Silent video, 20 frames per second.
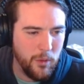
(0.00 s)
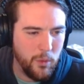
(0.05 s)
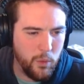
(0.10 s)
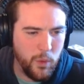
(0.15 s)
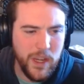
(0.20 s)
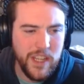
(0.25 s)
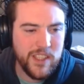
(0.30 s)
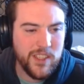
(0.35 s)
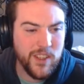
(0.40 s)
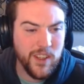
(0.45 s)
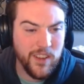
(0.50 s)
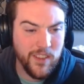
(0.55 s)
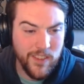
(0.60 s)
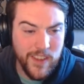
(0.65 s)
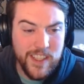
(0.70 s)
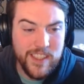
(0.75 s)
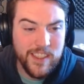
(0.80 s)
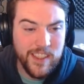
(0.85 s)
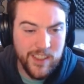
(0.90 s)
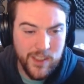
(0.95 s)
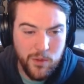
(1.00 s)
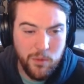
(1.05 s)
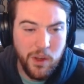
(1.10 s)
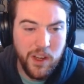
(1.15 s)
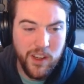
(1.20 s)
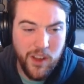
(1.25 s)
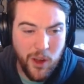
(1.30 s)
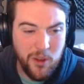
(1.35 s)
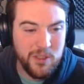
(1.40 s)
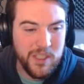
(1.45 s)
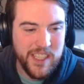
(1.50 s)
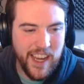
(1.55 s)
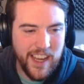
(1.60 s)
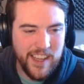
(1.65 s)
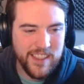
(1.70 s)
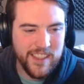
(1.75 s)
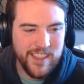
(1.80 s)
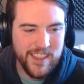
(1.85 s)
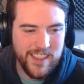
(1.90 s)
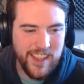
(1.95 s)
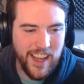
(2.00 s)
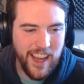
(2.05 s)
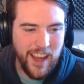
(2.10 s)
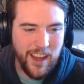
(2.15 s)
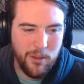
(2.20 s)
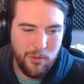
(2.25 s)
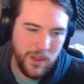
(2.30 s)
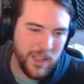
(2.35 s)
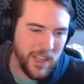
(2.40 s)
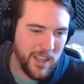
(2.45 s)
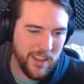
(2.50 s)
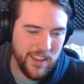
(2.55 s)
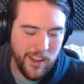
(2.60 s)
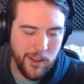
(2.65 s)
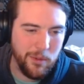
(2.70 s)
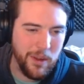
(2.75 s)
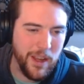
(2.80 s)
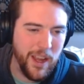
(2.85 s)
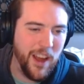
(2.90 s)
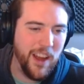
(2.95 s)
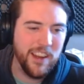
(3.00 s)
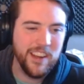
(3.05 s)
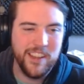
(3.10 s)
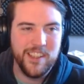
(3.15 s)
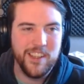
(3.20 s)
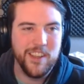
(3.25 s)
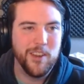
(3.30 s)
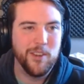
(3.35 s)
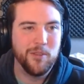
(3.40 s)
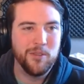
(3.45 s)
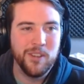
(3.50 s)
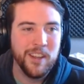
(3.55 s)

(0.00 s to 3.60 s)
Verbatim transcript: We should listen to what coach has to say. What do you think we ought to do?